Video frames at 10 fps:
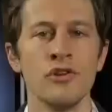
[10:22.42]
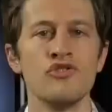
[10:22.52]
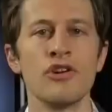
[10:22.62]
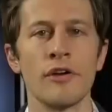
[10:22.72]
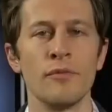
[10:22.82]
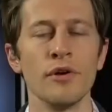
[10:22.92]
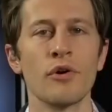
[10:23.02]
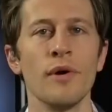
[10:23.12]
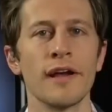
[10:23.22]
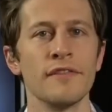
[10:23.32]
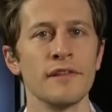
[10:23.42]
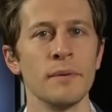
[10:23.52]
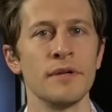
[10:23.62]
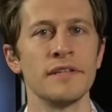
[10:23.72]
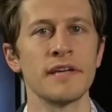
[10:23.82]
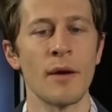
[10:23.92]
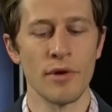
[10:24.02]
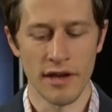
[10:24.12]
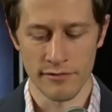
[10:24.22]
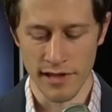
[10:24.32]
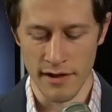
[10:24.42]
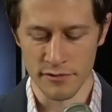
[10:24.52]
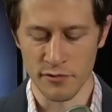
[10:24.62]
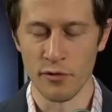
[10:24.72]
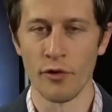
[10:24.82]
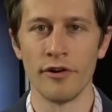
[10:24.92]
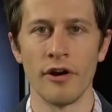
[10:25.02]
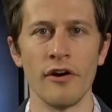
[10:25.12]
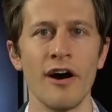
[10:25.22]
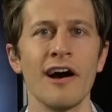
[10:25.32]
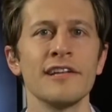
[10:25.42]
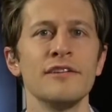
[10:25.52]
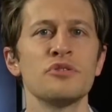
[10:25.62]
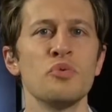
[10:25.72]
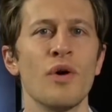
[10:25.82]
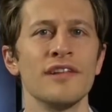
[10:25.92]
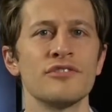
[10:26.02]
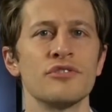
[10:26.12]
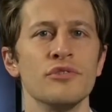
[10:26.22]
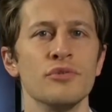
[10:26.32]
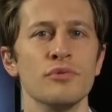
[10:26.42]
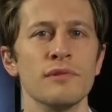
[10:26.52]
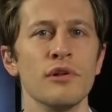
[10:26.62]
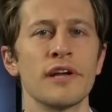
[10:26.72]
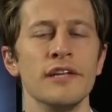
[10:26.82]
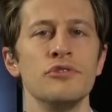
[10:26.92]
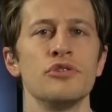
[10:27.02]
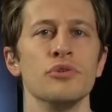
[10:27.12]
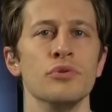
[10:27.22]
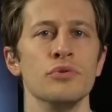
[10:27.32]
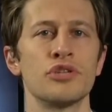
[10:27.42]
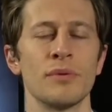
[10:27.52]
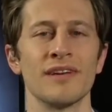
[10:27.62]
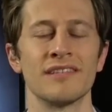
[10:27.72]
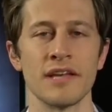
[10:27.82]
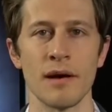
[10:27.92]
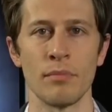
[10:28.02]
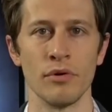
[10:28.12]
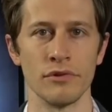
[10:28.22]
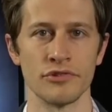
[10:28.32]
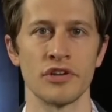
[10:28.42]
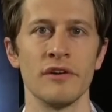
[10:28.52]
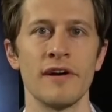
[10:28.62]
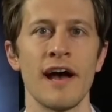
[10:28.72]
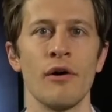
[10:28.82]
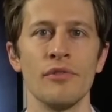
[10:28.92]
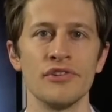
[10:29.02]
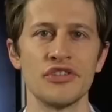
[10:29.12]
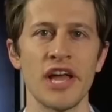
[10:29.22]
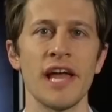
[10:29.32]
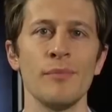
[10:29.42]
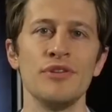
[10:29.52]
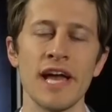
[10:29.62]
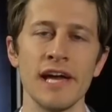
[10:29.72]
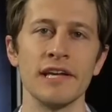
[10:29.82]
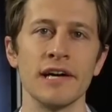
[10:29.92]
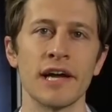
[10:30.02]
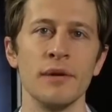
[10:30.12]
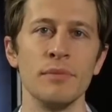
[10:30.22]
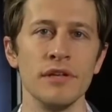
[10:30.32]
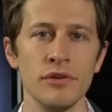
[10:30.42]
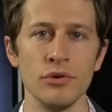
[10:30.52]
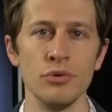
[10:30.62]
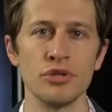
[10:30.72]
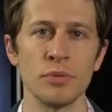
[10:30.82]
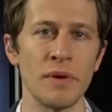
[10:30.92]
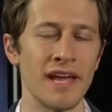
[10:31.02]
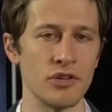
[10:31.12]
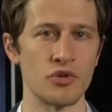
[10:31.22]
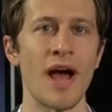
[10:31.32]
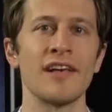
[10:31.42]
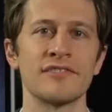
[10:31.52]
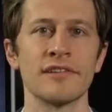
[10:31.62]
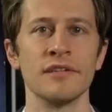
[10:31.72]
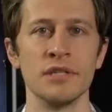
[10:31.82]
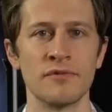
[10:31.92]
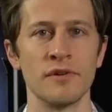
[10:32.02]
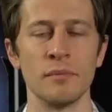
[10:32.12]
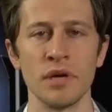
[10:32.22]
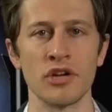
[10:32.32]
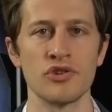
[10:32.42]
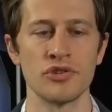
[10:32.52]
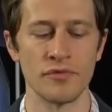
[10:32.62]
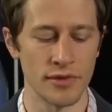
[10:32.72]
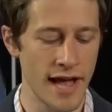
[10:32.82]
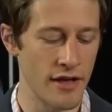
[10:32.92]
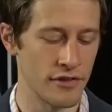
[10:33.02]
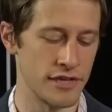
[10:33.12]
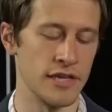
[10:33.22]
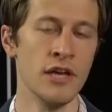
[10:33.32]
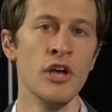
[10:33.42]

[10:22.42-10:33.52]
John, real quick, in the limited time we have left, for our audience who wants to look into some examples of how the same data can be used to paint drastically different pictures of reality,